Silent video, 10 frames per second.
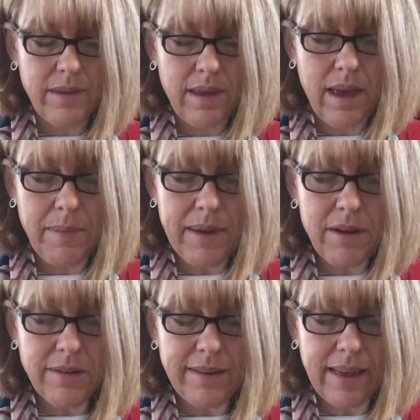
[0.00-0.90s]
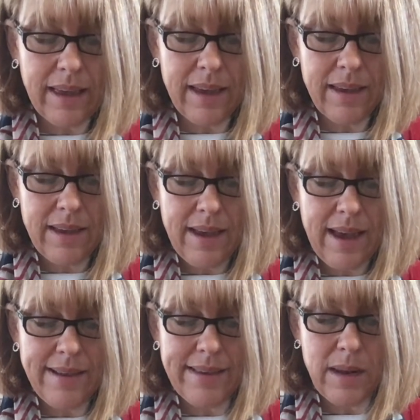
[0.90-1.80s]
I'm here, Stella.
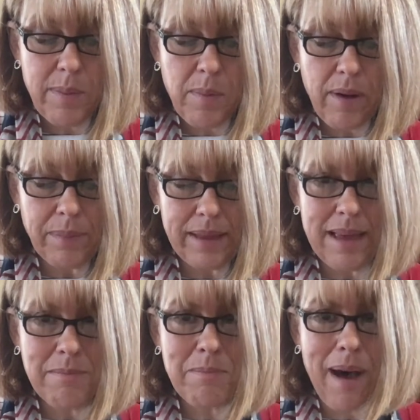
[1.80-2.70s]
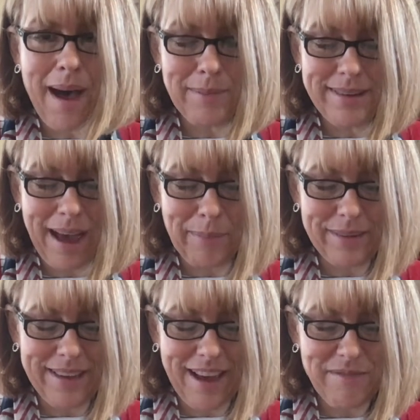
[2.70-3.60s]
I sit up abruptly and Bob
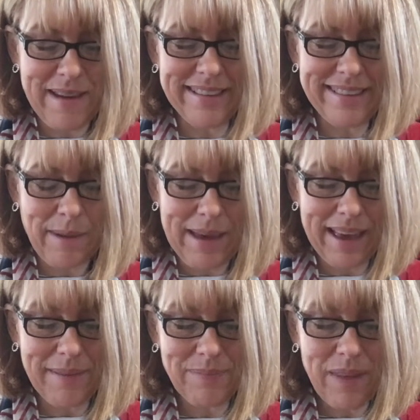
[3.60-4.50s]
topples off my stomach.